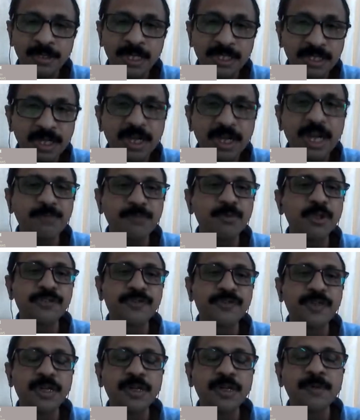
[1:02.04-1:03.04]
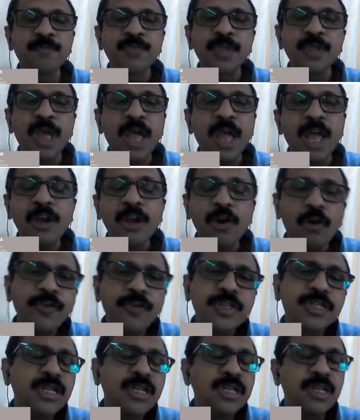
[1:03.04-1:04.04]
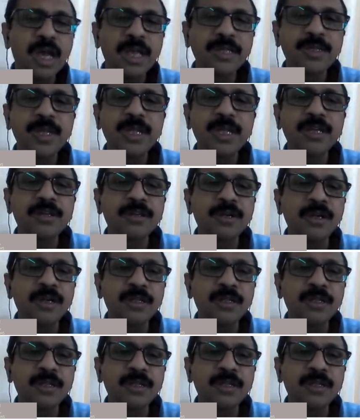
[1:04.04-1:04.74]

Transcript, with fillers: such an atmosphere and obviously i think